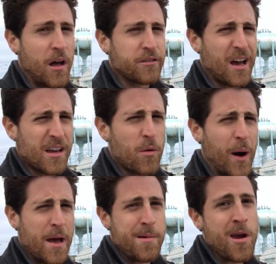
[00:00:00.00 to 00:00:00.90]
I'll tell you
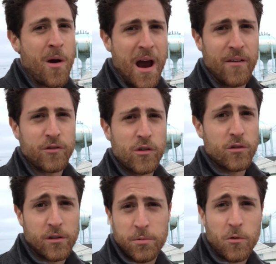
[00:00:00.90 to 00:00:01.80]
why I'm here after
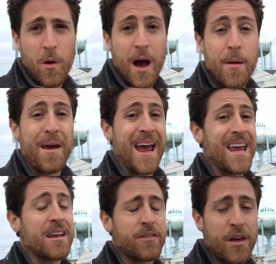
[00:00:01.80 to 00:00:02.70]
you subscribe
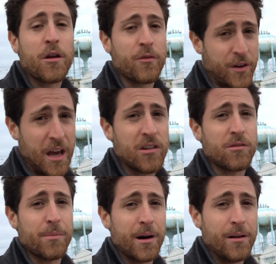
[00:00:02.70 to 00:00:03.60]
and hit that
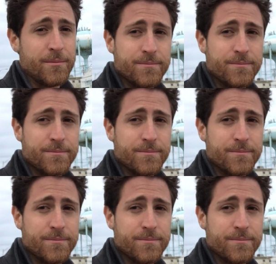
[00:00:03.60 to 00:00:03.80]
notification bell.